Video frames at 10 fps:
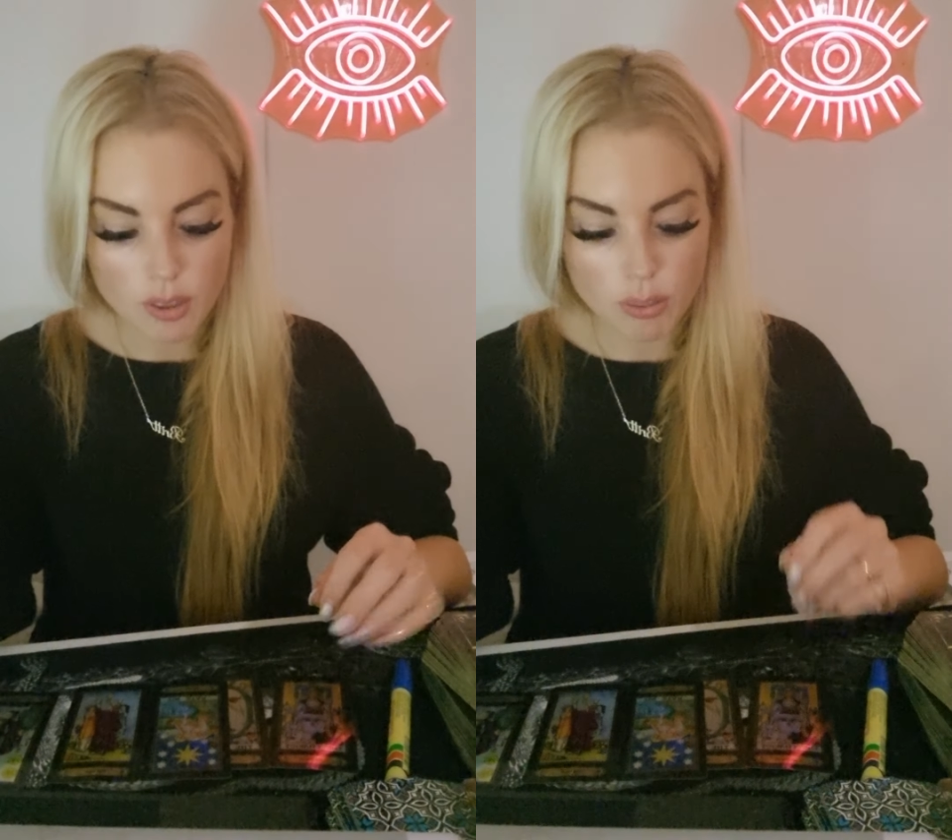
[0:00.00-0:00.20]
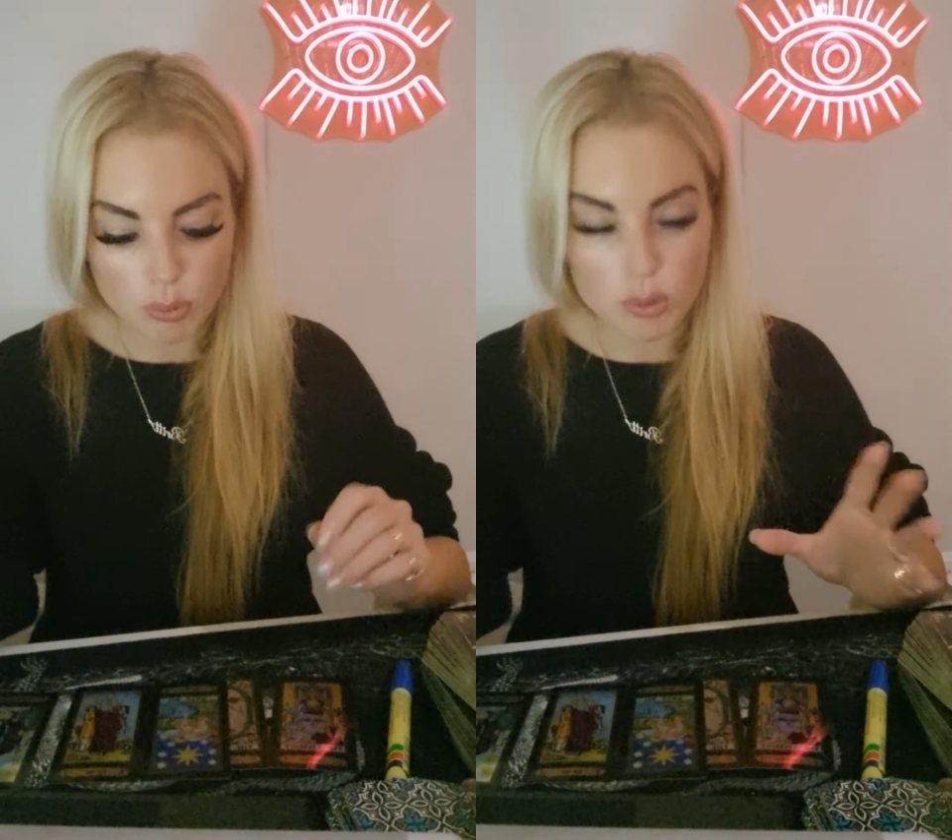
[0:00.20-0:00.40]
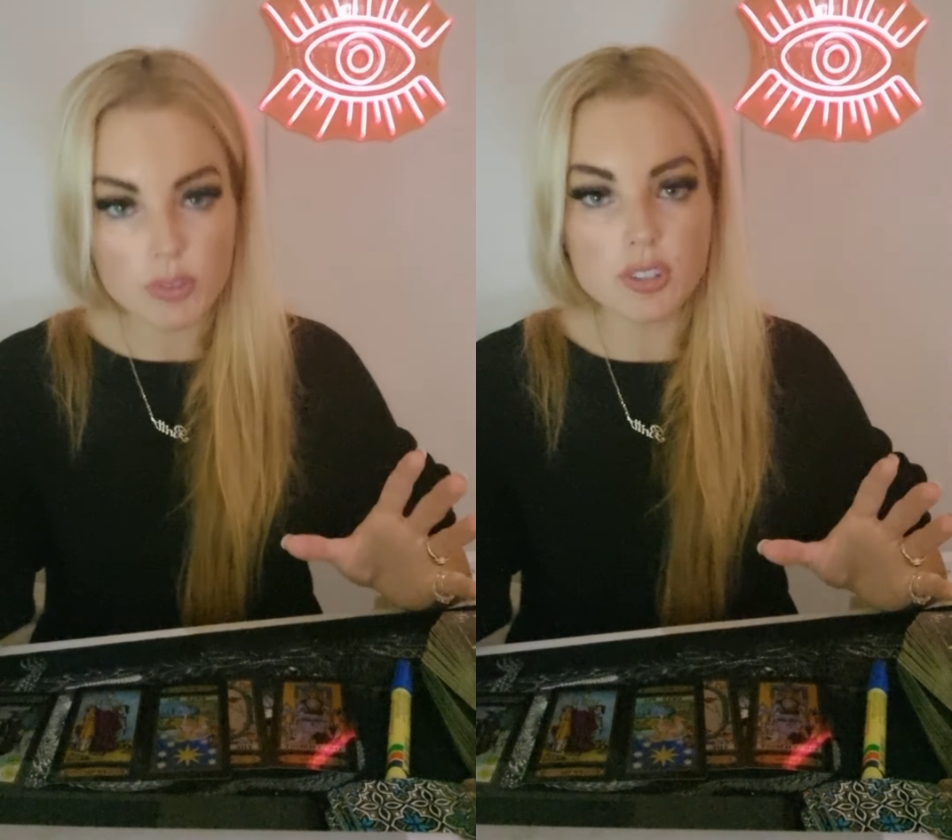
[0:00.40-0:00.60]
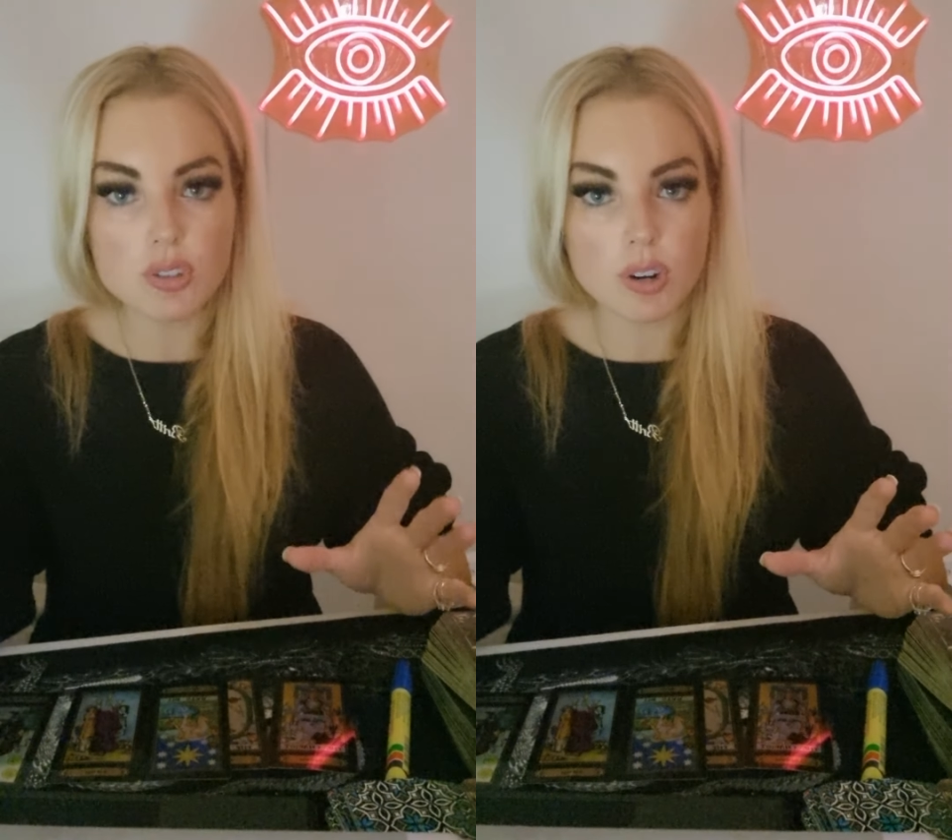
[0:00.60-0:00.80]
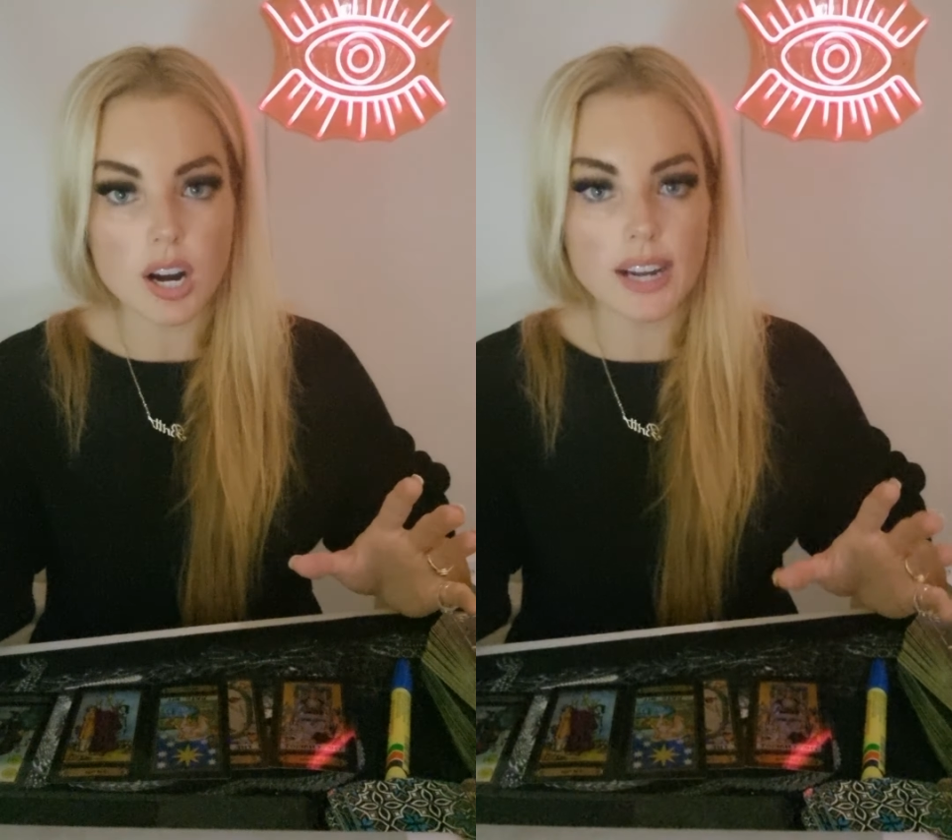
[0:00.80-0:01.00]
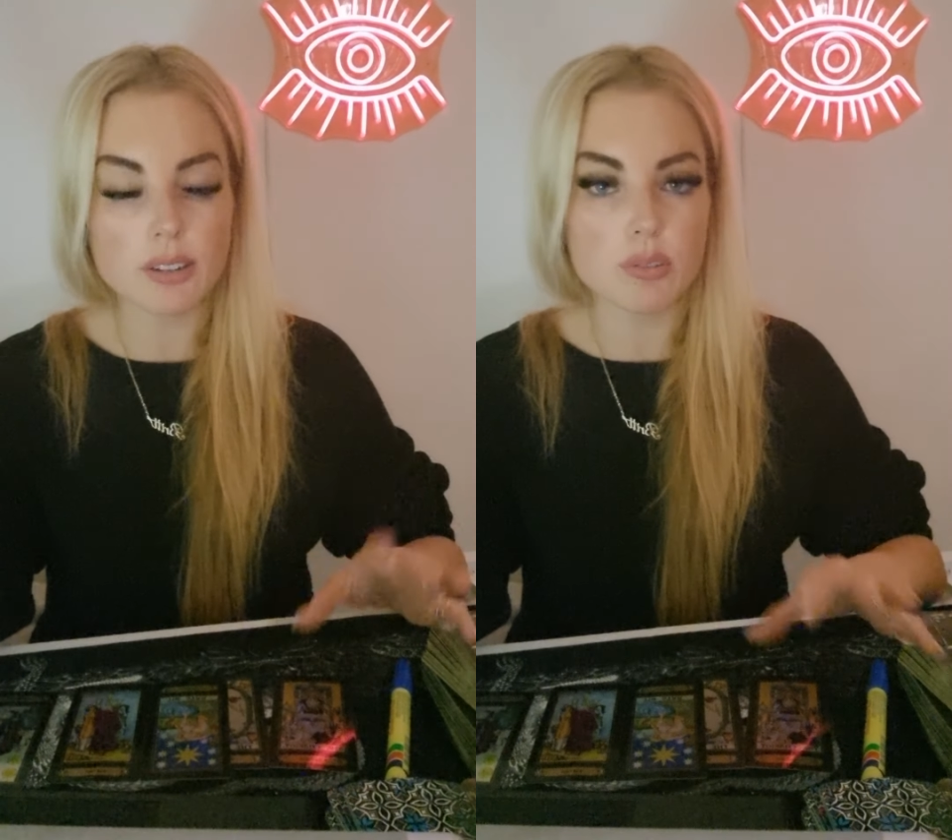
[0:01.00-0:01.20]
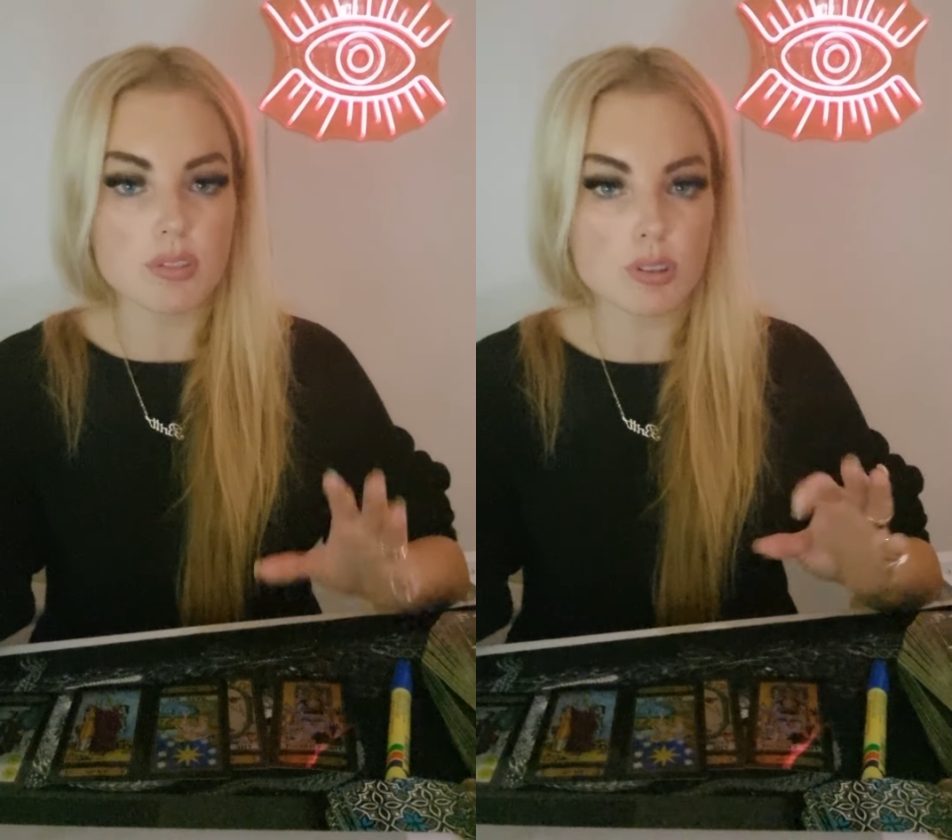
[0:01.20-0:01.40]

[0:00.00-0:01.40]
through the trials,